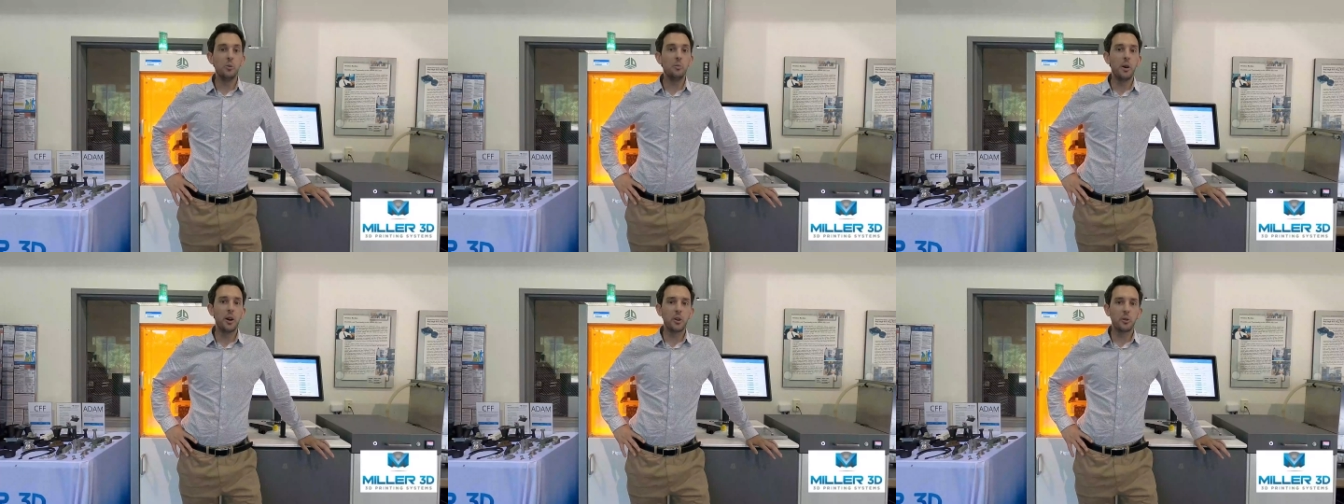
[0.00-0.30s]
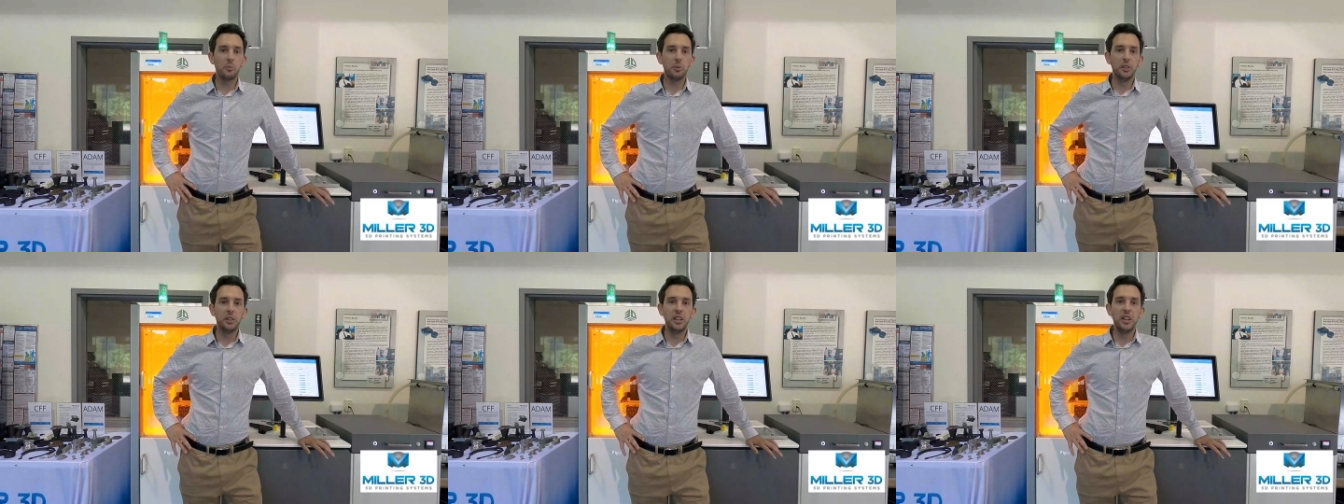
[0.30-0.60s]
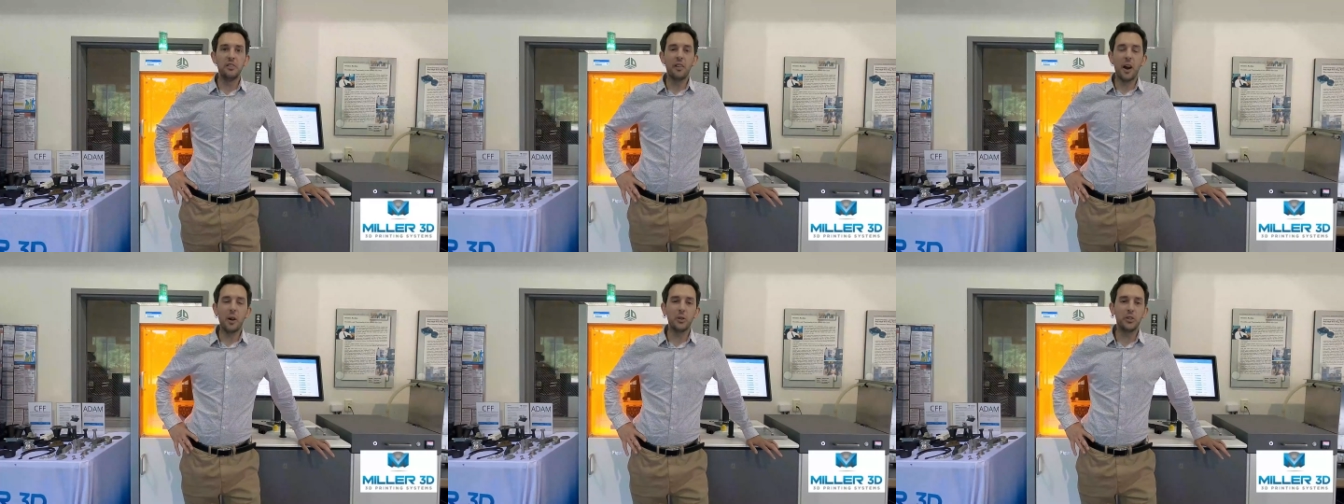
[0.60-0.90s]
you better
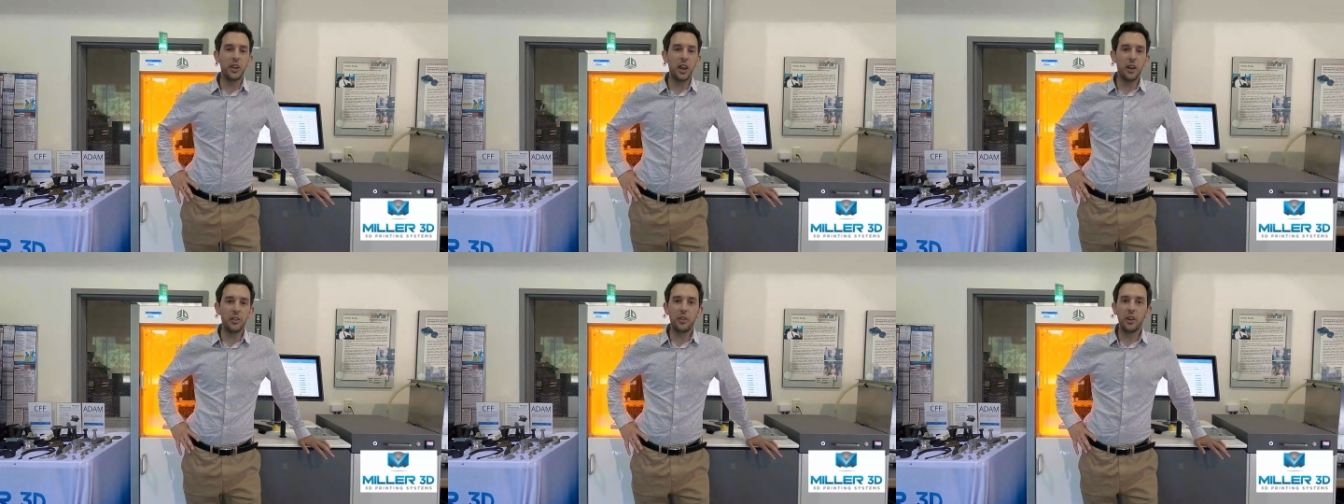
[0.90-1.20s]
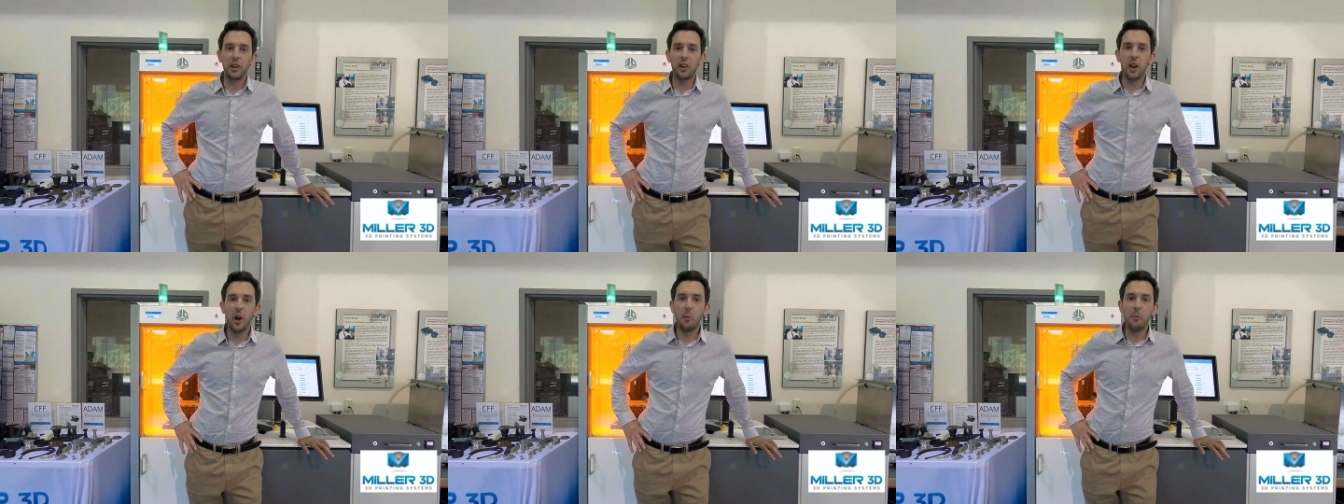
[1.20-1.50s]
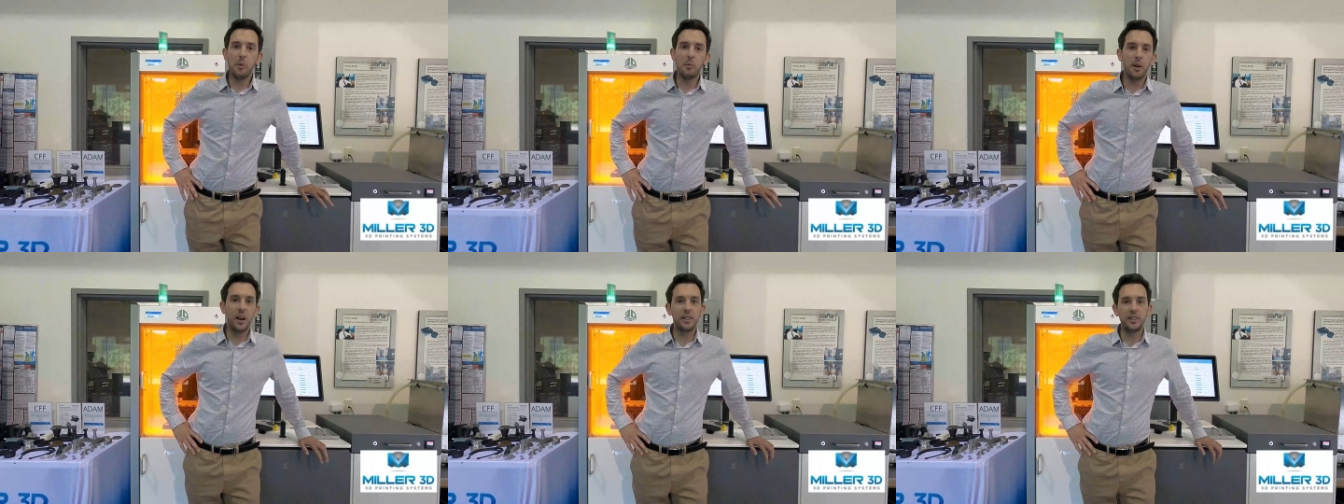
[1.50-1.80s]
believe I was out there
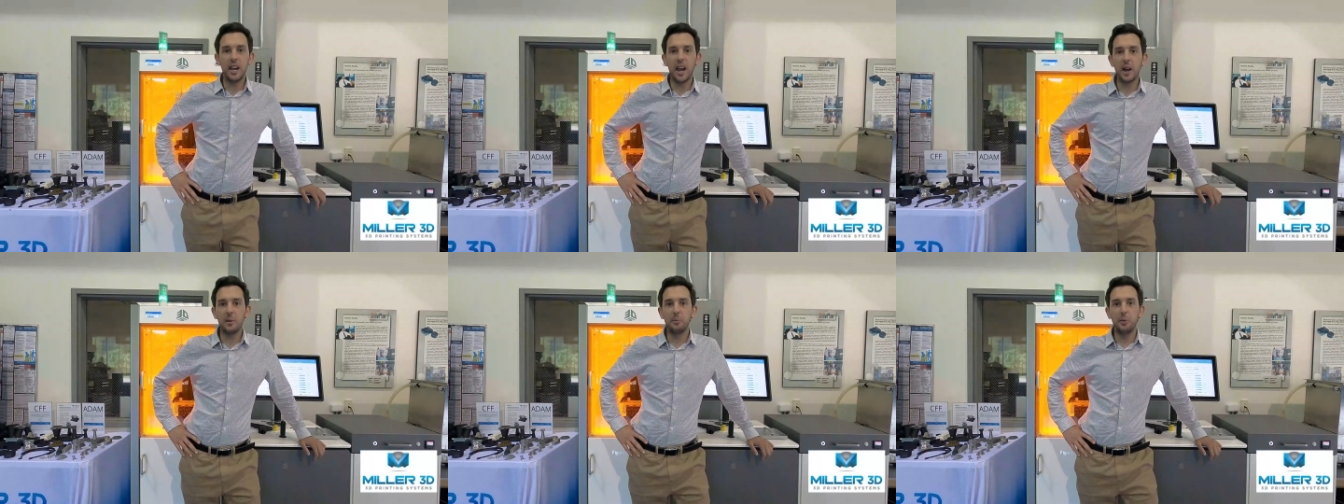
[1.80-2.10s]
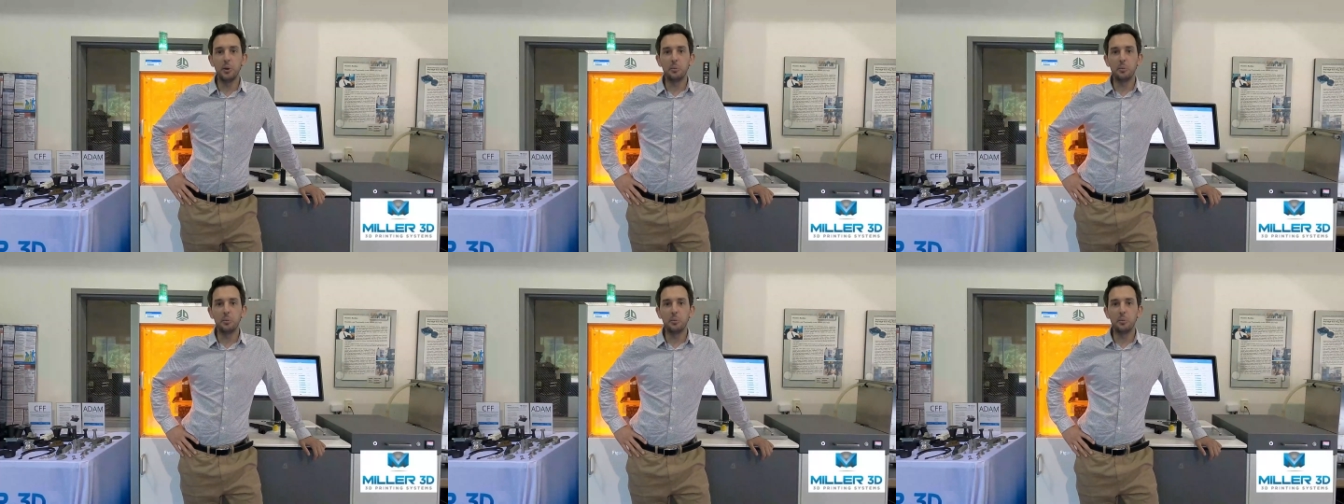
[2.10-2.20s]
helping my dad